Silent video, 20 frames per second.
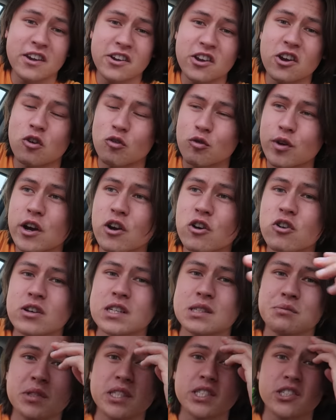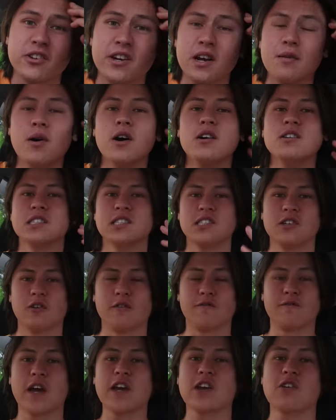getting a real Christmas tree opposed to a
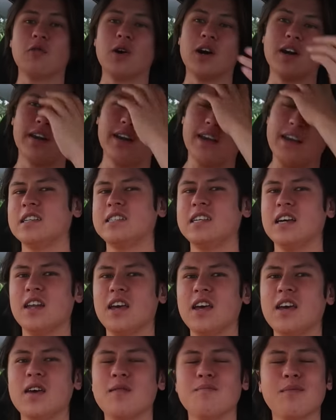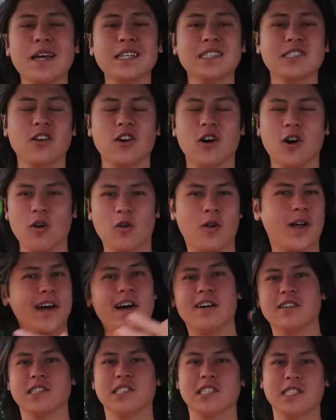fake one is that it makes the whole
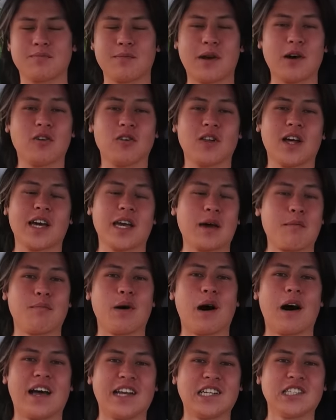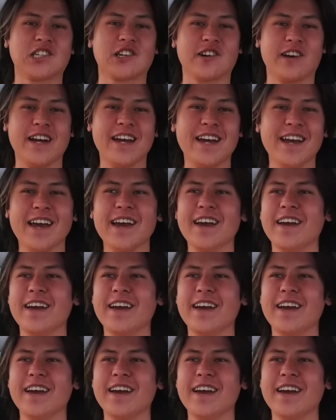house smell like a pine tree.